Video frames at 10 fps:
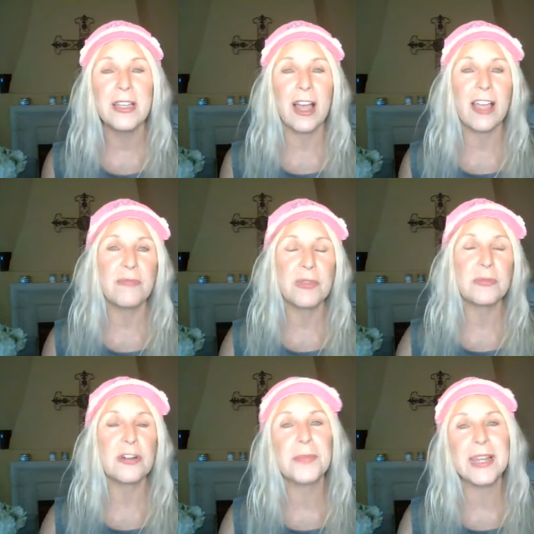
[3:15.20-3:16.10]
I have been
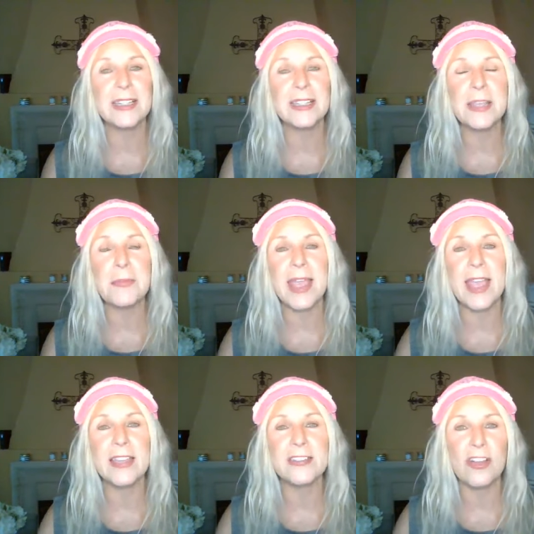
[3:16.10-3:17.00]
permanently
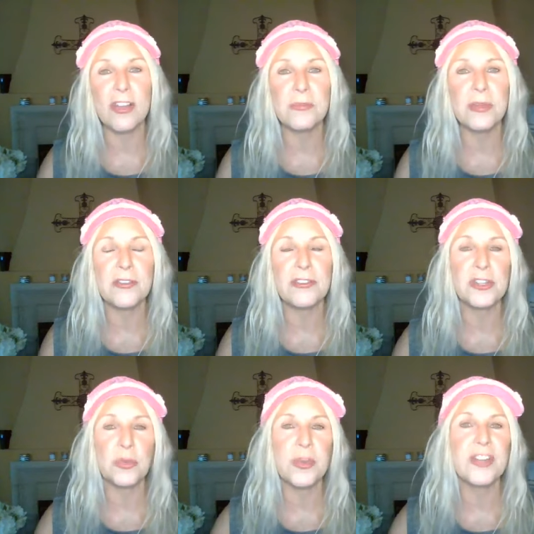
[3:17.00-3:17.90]
banned on both
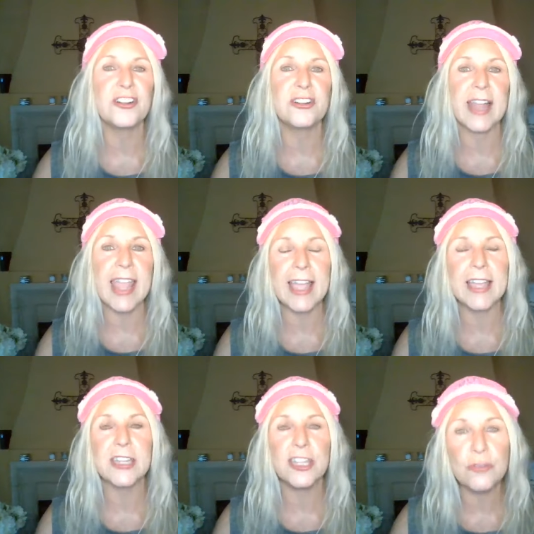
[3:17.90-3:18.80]
Twitter
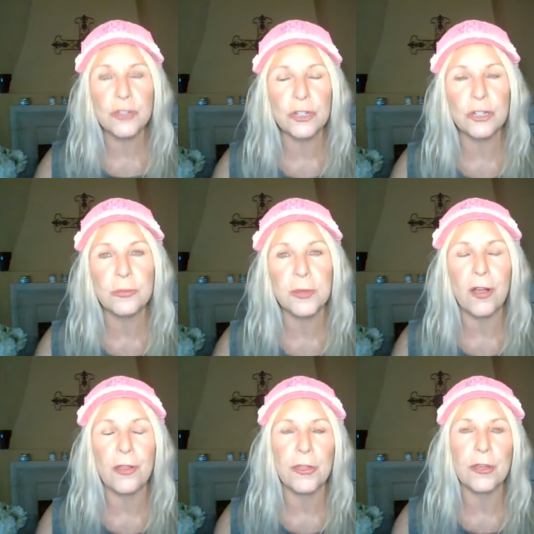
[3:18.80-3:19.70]
and YouTube.
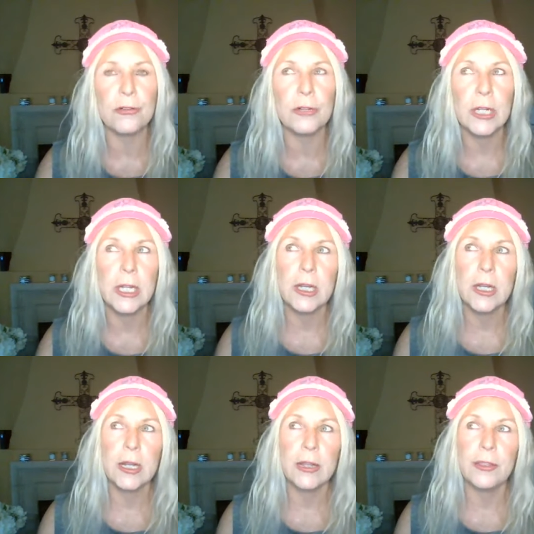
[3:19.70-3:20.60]
Although
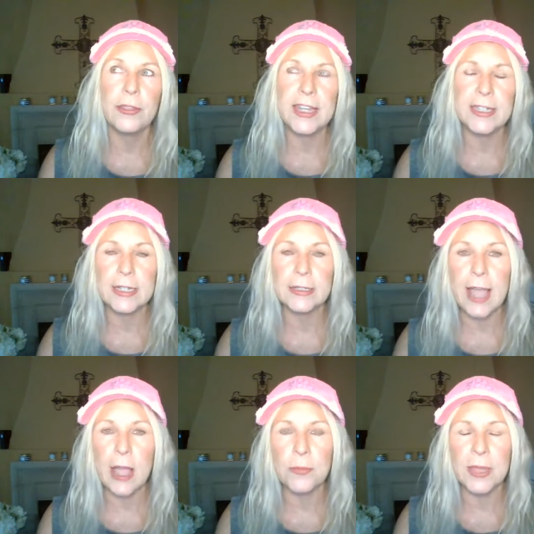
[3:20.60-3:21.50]
they did
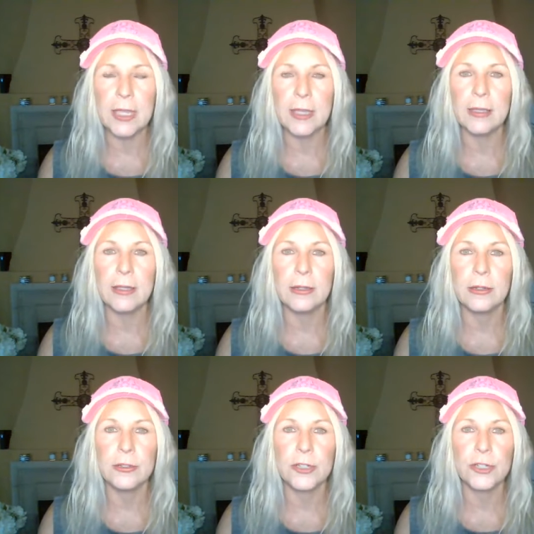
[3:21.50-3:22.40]
allow me
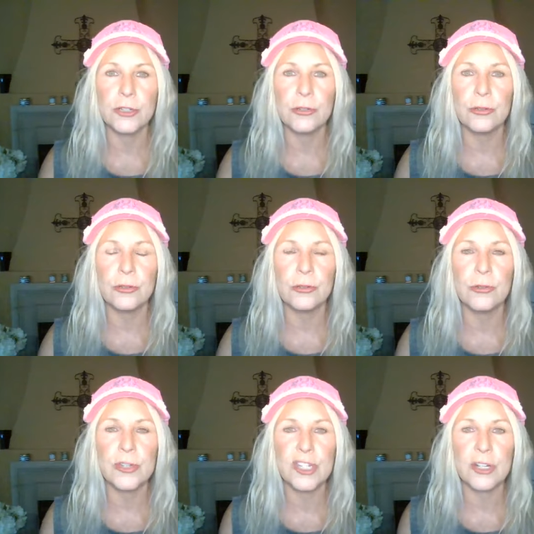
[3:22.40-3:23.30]

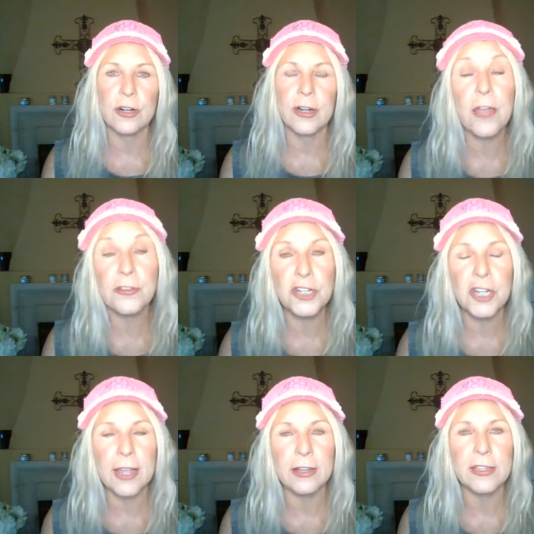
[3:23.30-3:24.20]
to start other
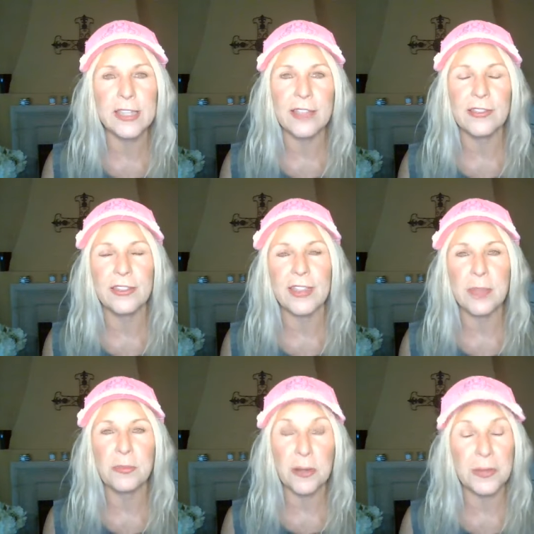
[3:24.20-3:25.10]
channels and then
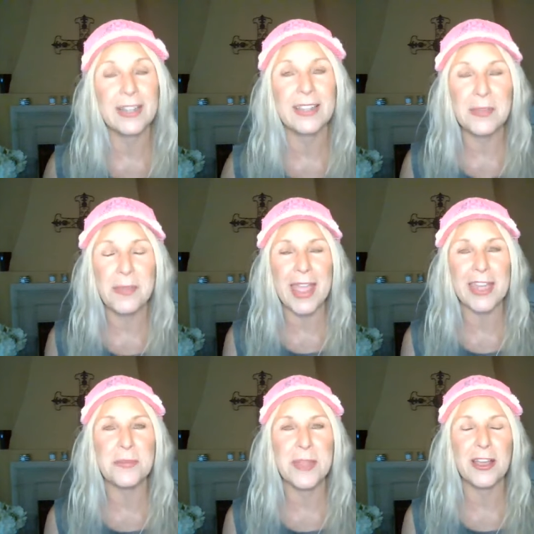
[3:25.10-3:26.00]
they permanently
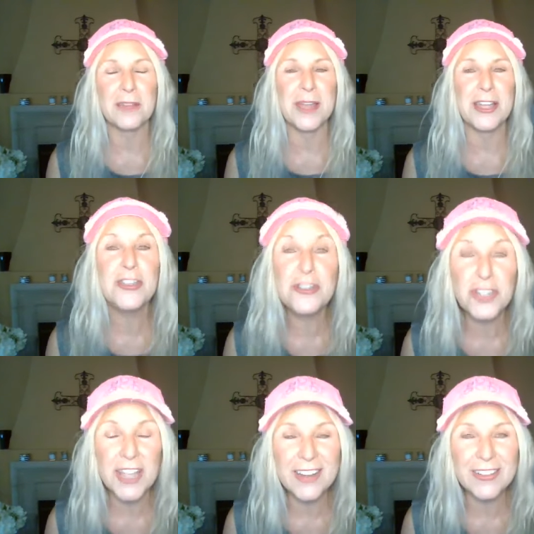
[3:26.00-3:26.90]
banned me on my new
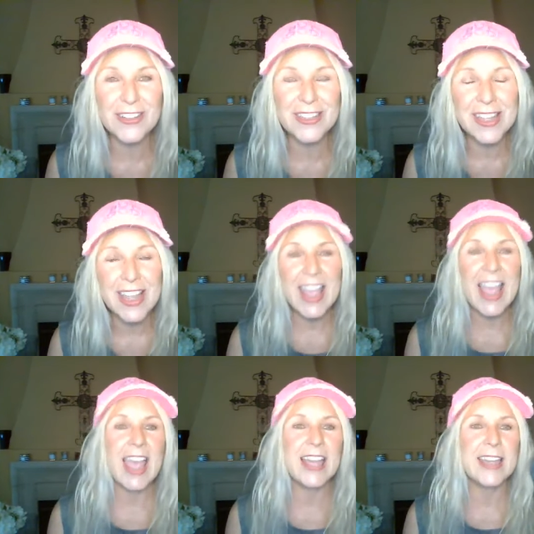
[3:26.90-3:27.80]
channels
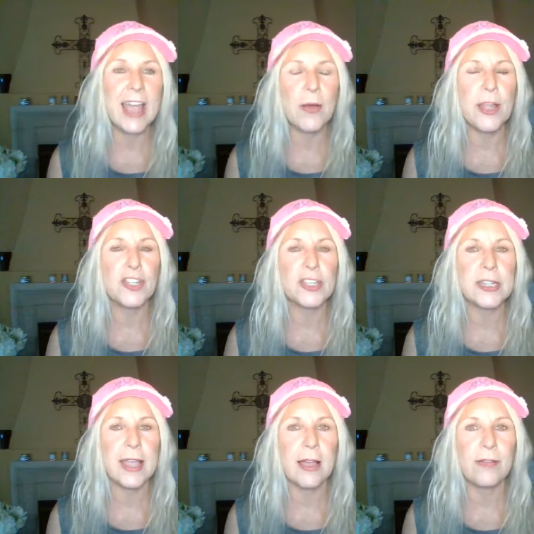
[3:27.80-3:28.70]
and now I
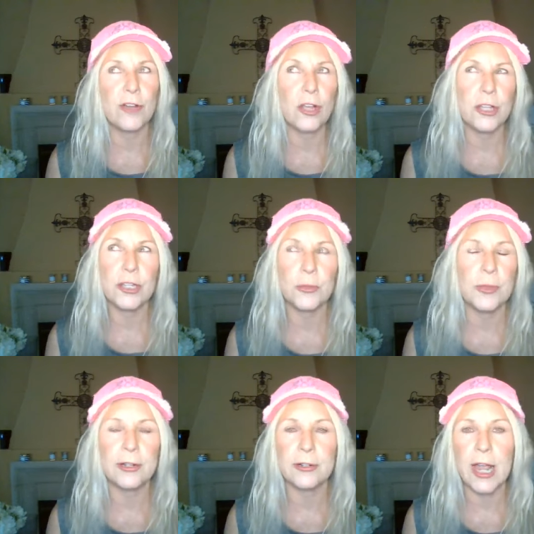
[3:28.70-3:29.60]
just have on
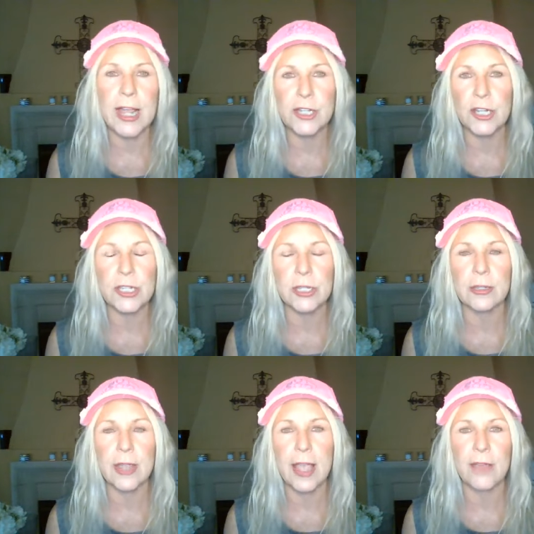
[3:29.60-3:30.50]
Twitter I just
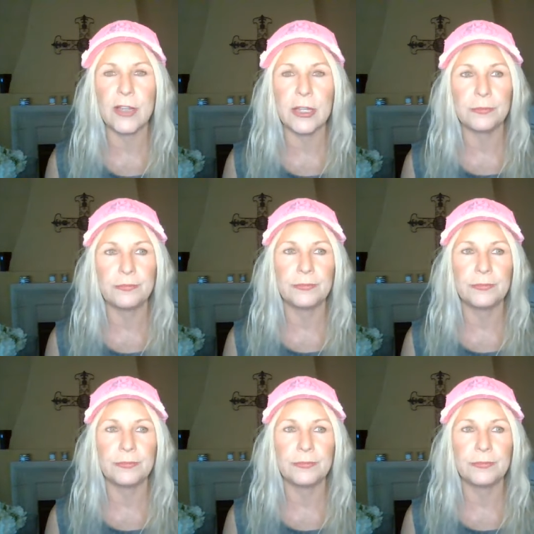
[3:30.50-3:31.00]
have a